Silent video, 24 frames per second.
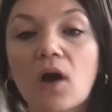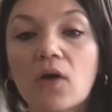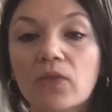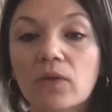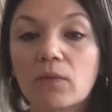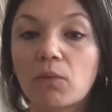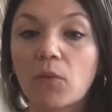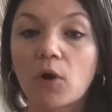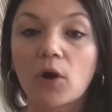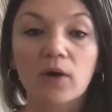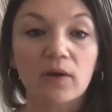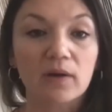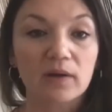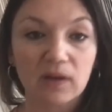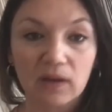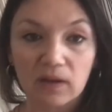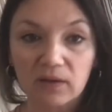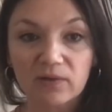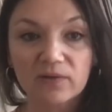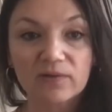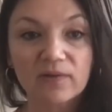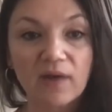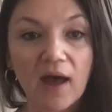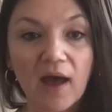on the
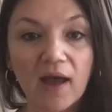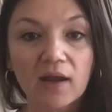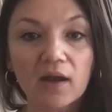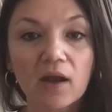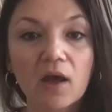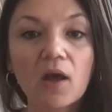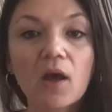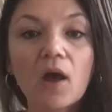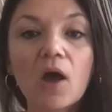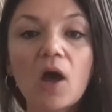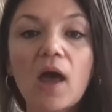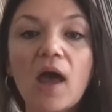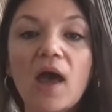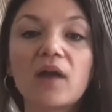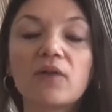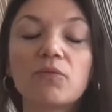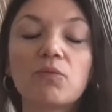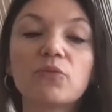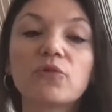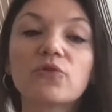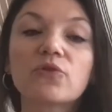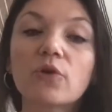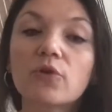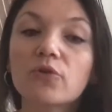marketing side.
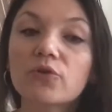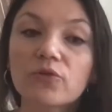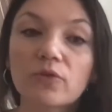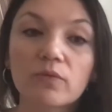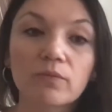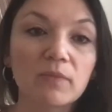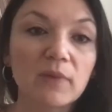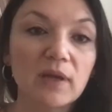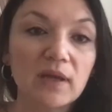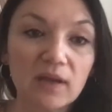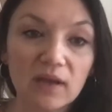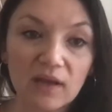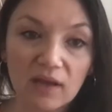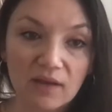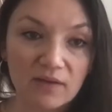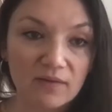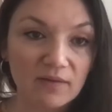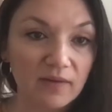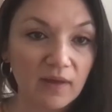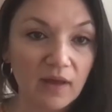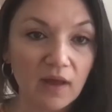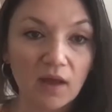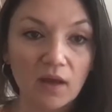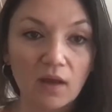And social media
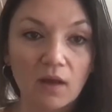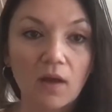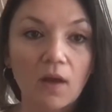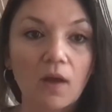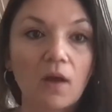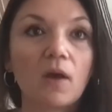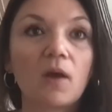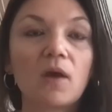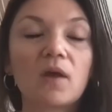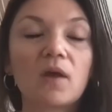is, like,